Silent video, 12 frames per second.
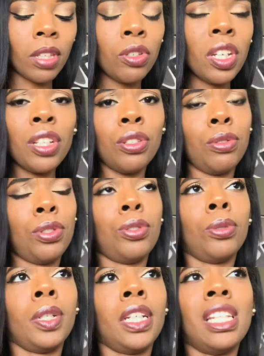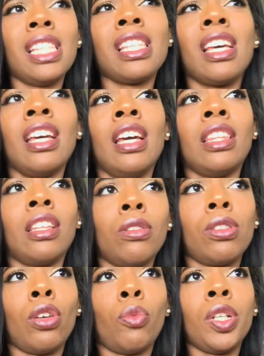you get used to it, and it's
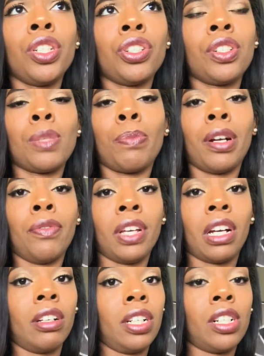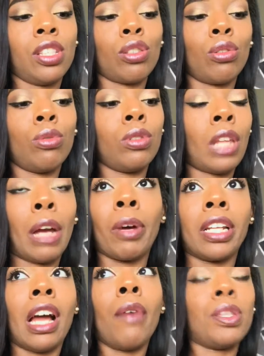the winter is perfect out here. So like
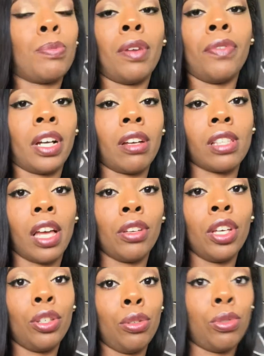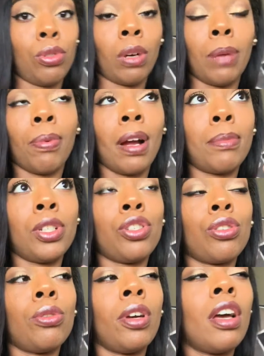right now, it's perfect outside. You get used to it, I promise
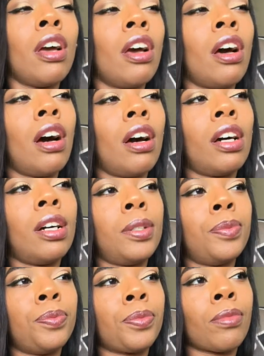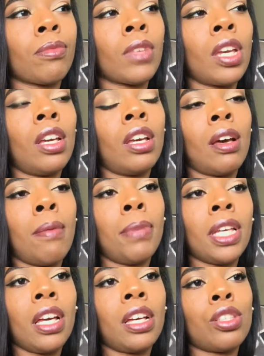you.
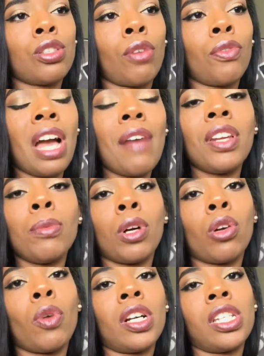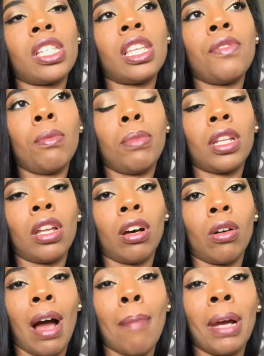But yeah, so if you have any more questions, leave them
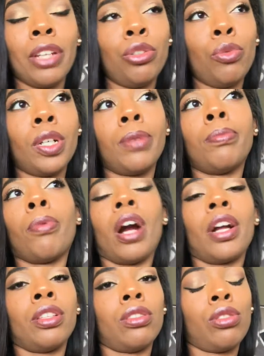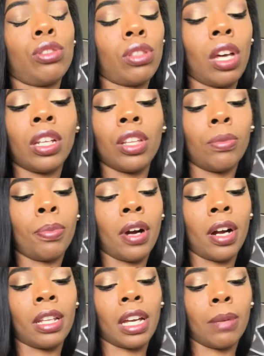below. I might do a part, another
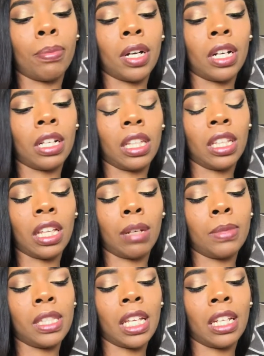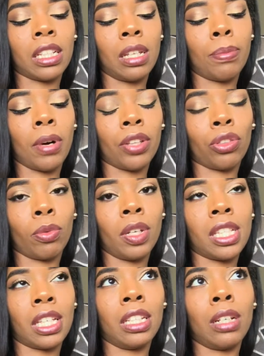part, like a part. I think that'll be technically part three
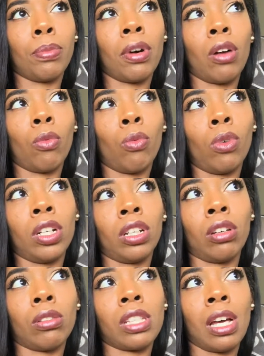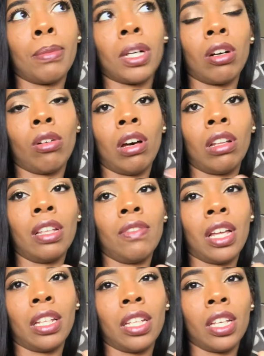because I did a part one a long time ago. I'll leave
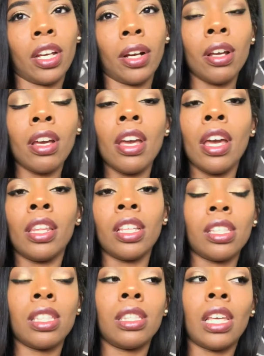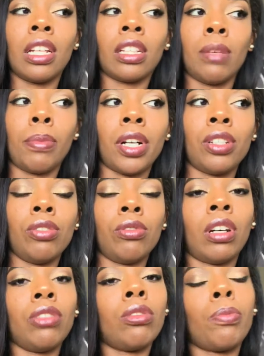that link here. This is technically part two, and
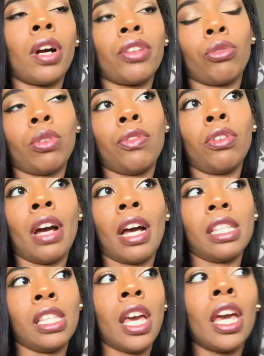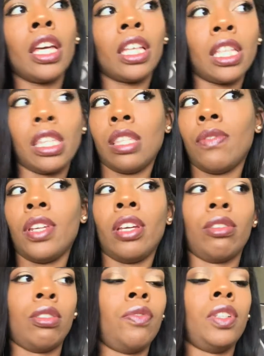I'll do a part three if you guys get this
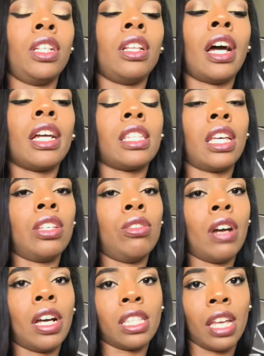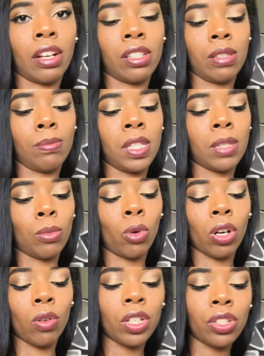video to 50 likes and you guys answer me some
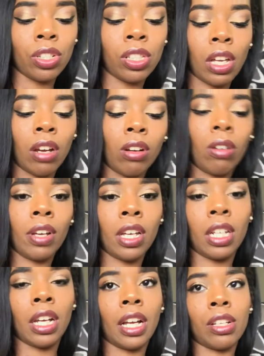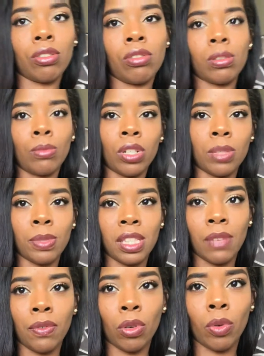more questions. I'll go ahead and answer some more
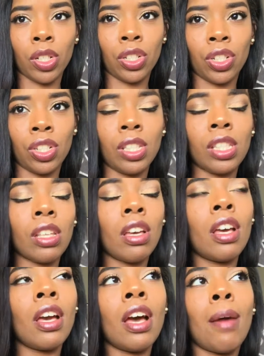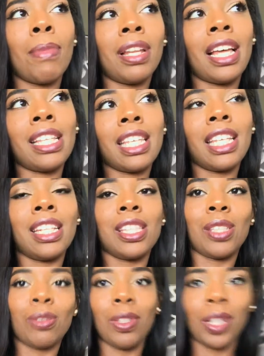specific questions. But let's get
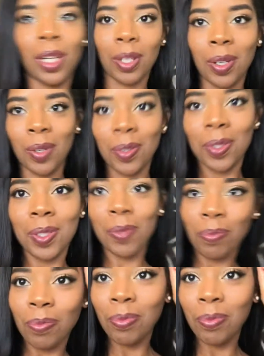into the good news.